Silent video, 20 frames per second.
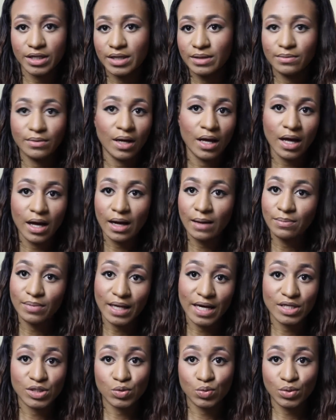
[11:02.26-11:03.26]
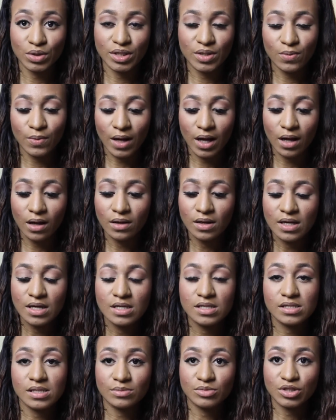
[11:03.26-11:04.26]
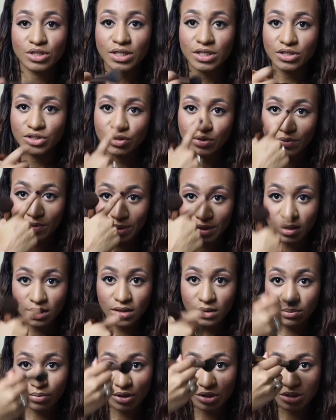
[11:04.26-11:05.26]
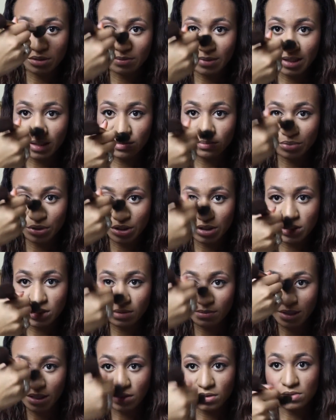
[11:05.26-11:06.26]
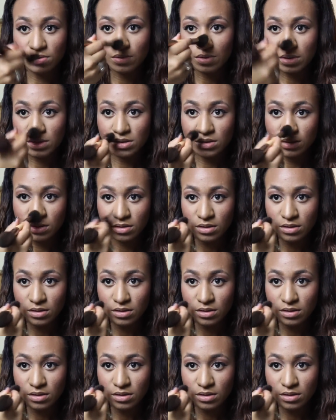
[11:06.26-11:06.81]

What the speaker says: and it applies really well. So I'm just gonna do it the bridges of my nose.